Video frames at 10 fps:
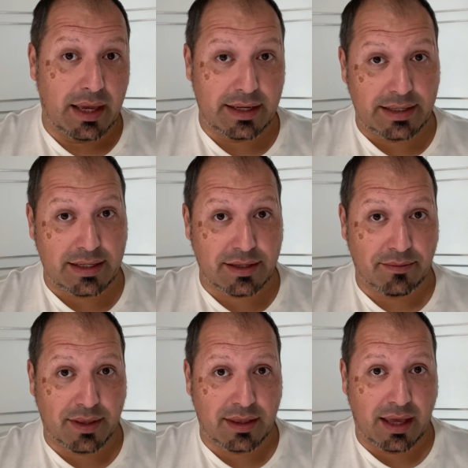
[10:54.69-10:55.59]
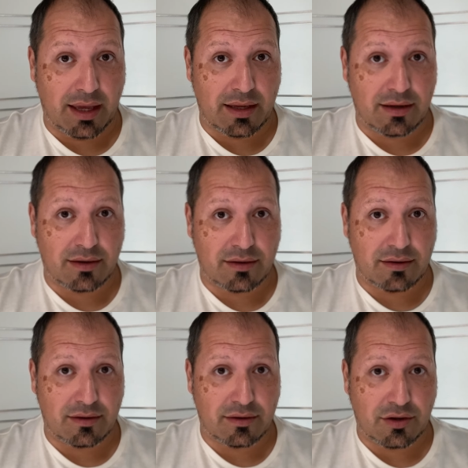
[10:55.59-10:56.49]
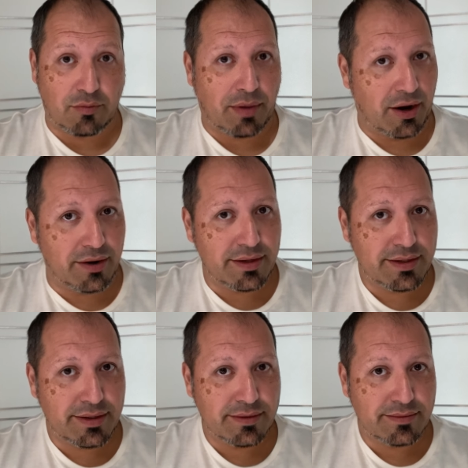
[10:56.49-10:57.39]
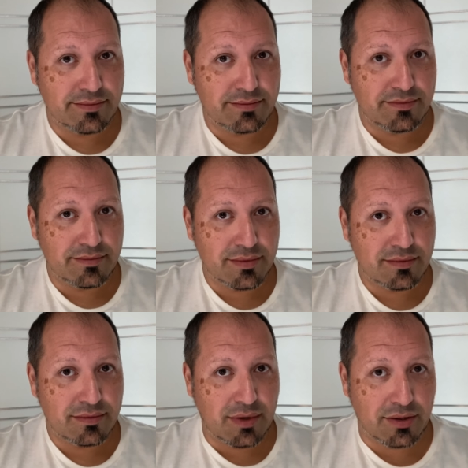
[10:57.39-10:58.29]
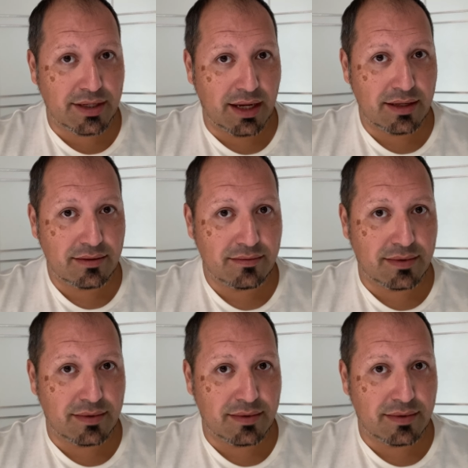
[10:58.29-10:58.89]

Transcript: Is that something that your parents are saying?